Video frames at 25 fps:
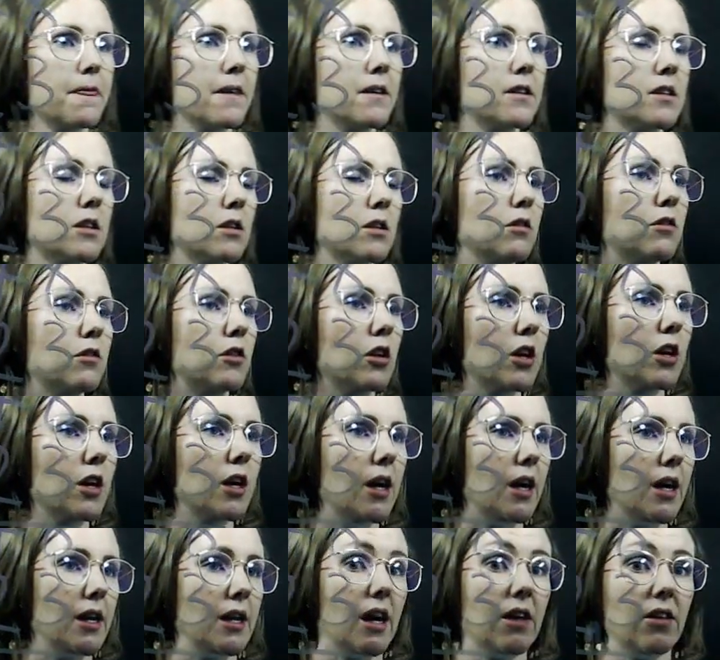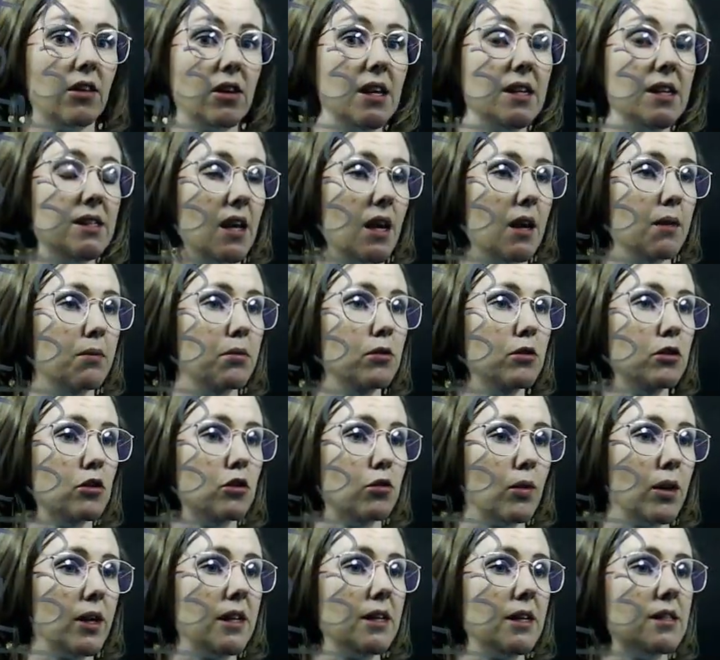So we've got another example,
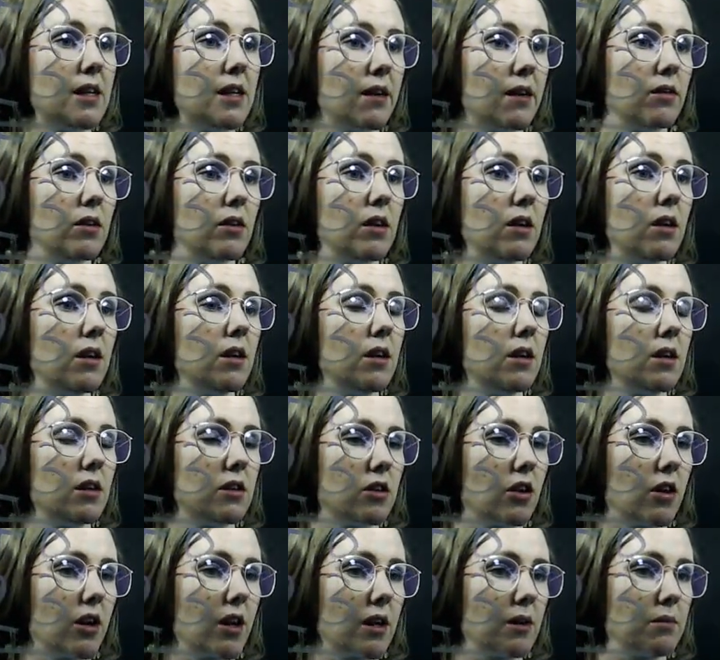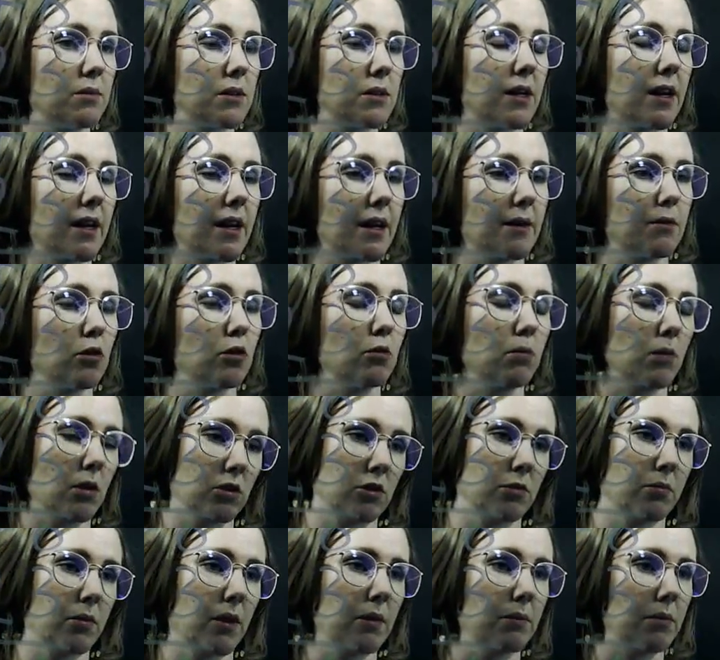27 times, or
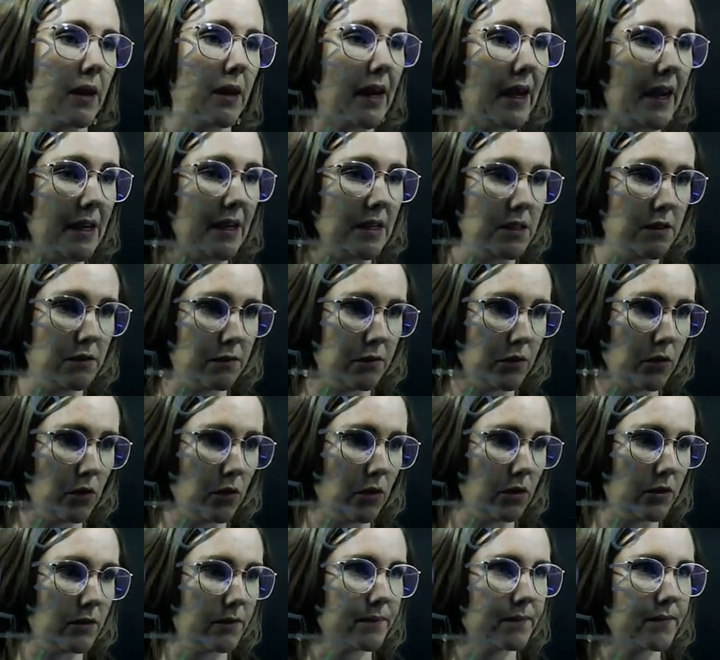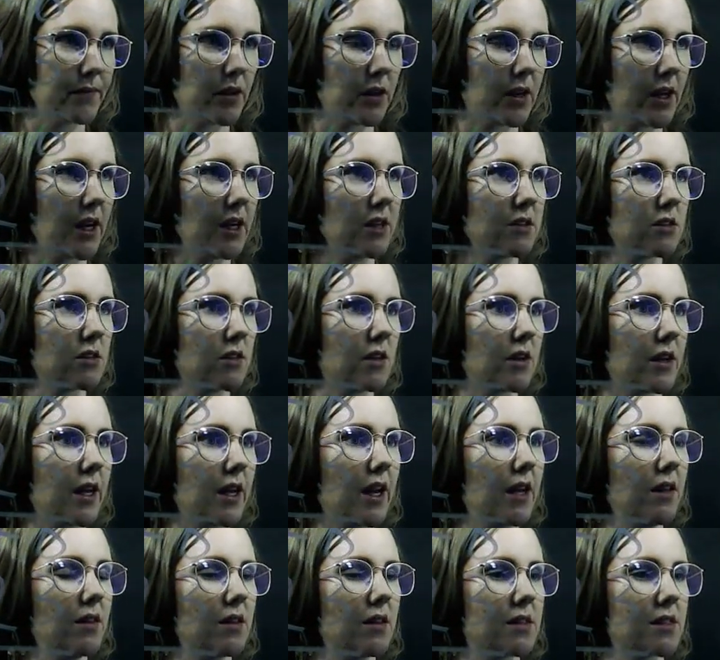multiplied by 84. Okay, so
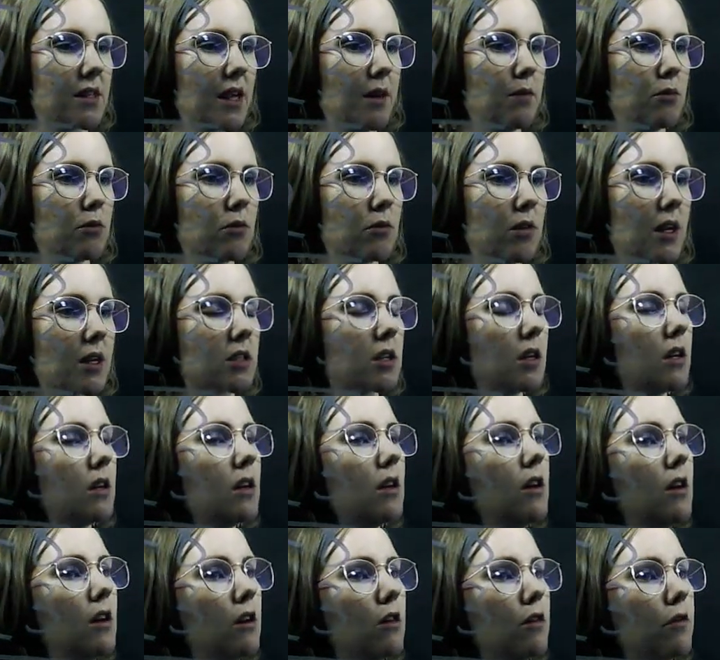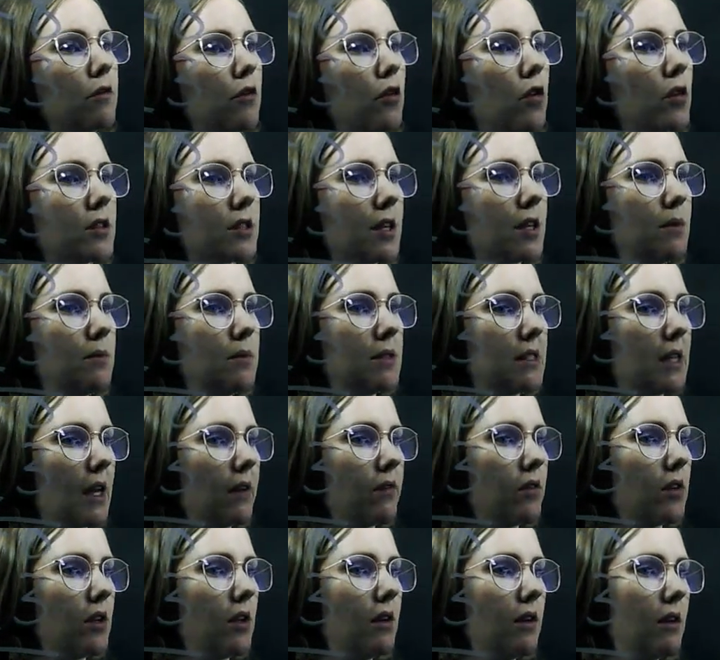again, the same direction, 4 times
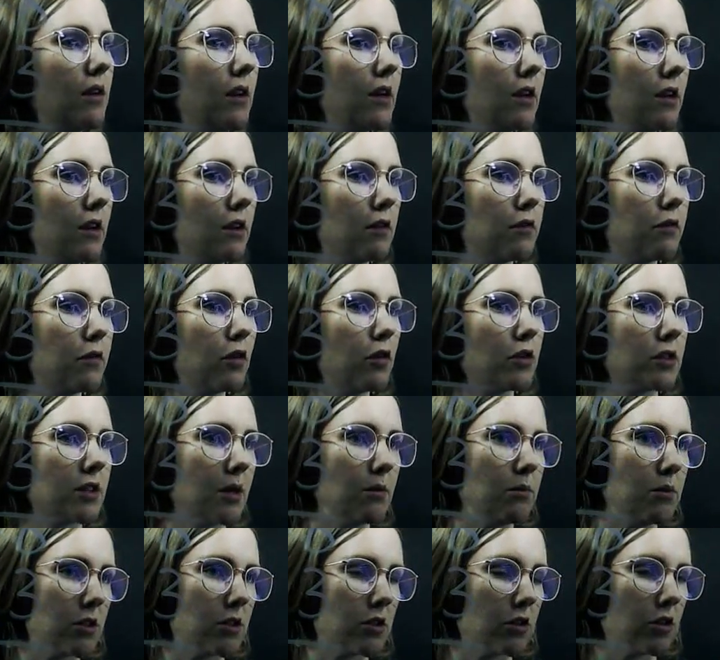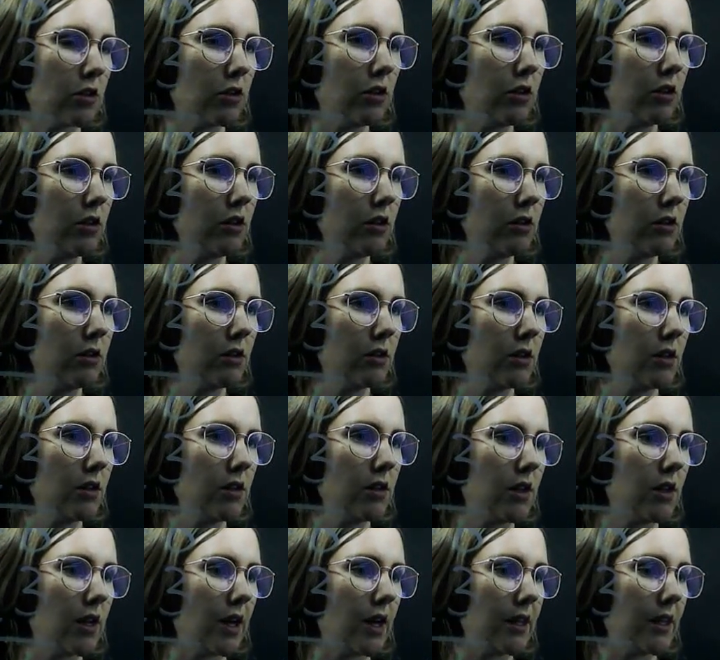7, 4 times 2,
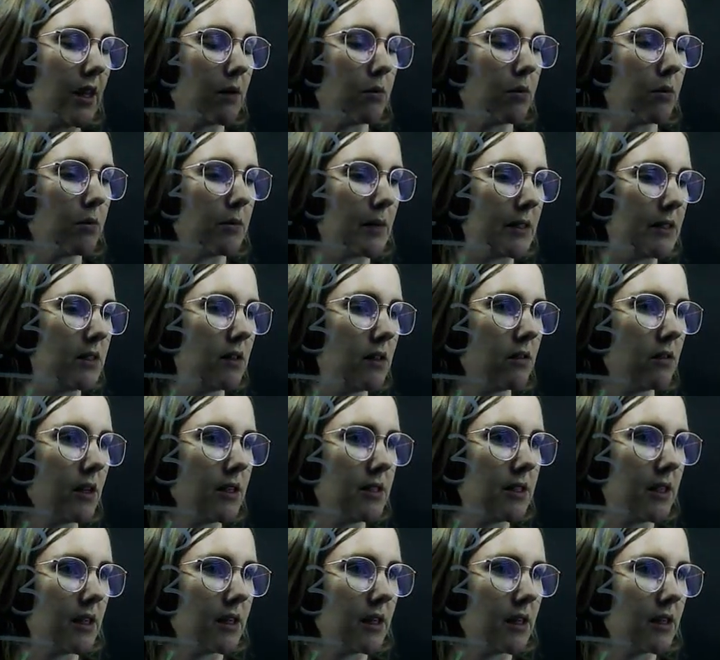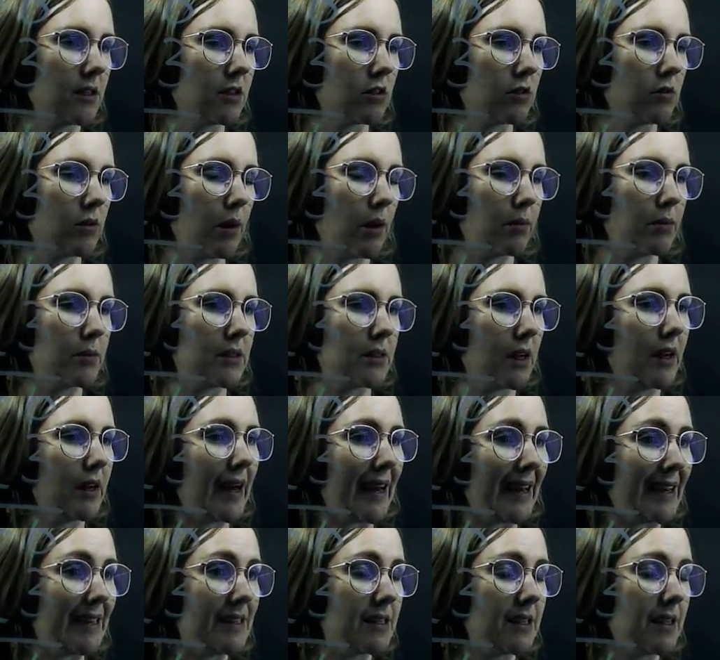and then I put my 0 down to represent
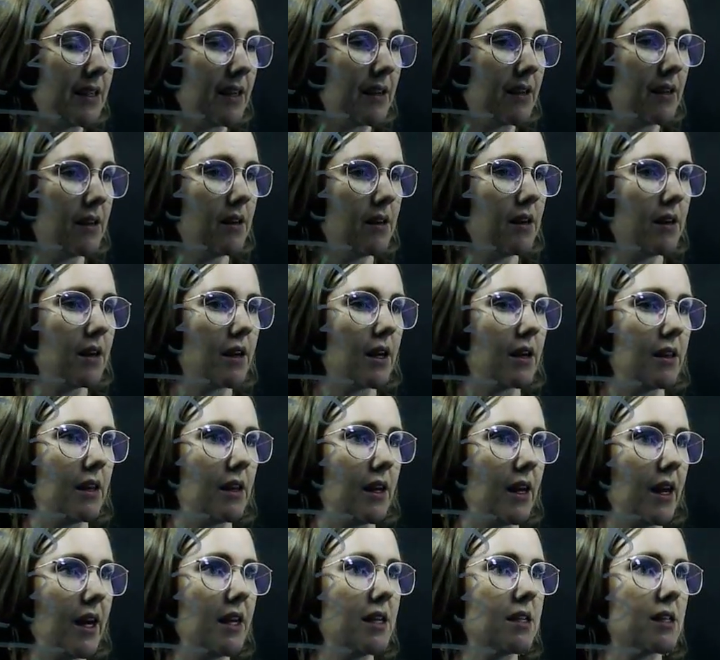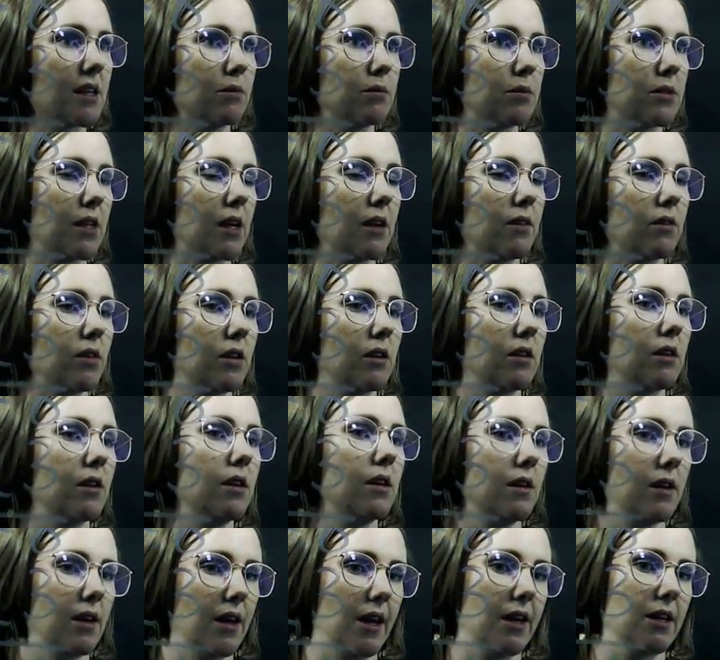80, and then 8 times 7,
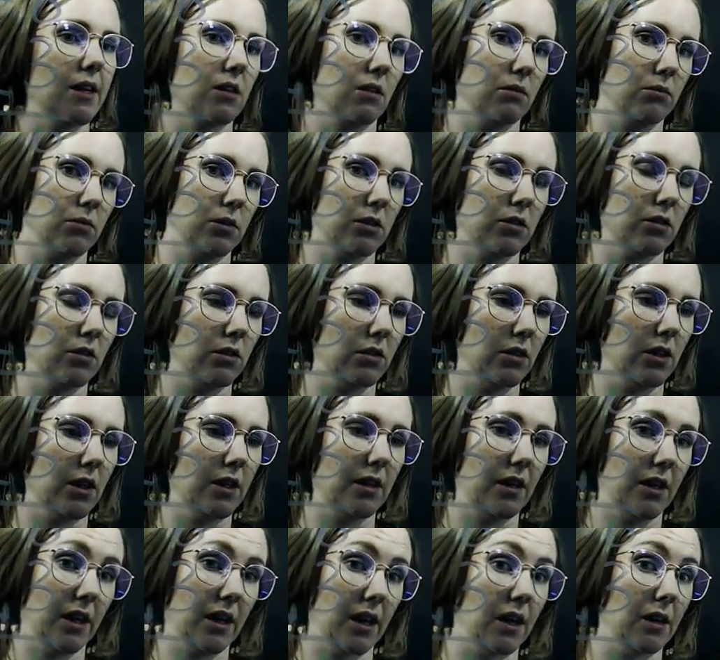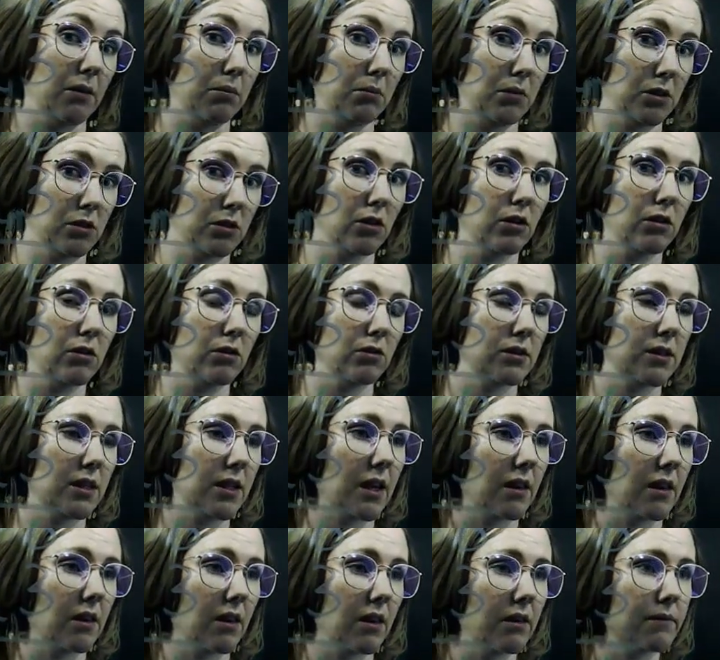8 times 2, and then I add my total
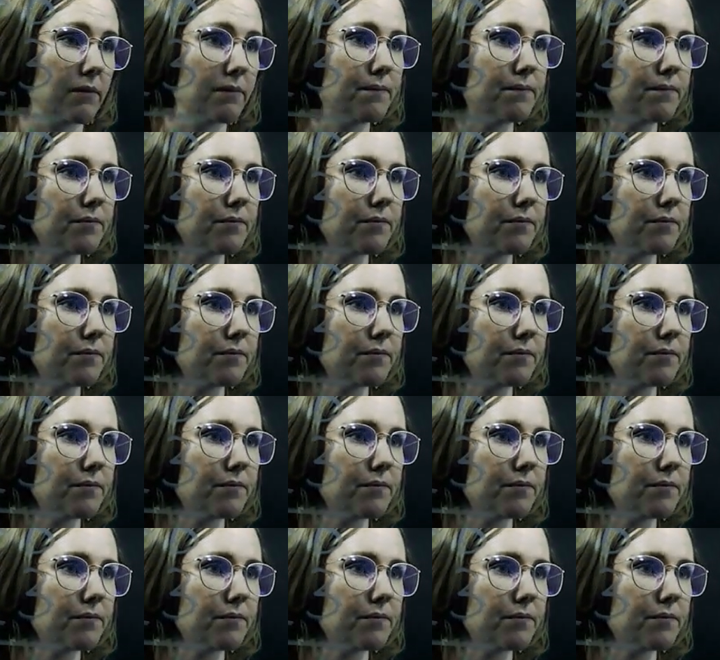together.